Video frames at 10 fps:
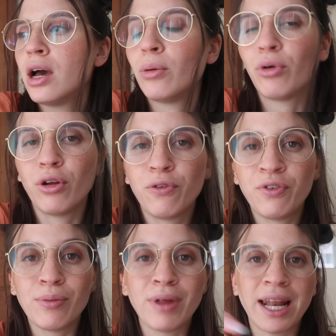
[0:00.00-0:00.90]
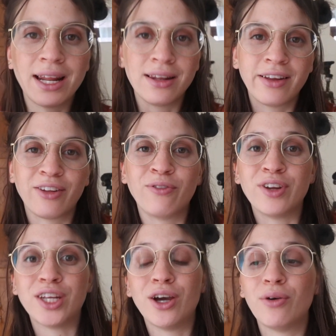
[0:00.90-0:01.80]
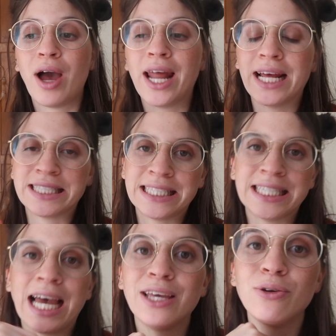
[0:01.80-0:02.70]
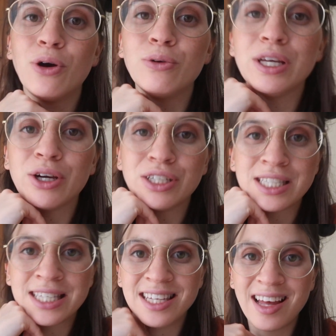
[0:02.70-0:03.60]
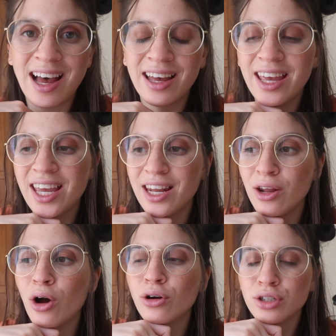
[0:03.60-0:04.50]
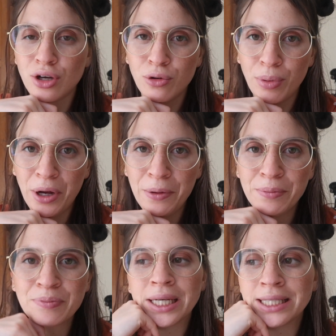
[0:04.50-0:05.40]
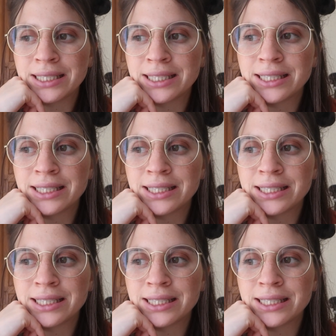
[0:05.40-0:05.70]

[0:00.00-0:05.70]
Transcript: I'm gonna film that in another video, and as I said, you're only going to see that in October because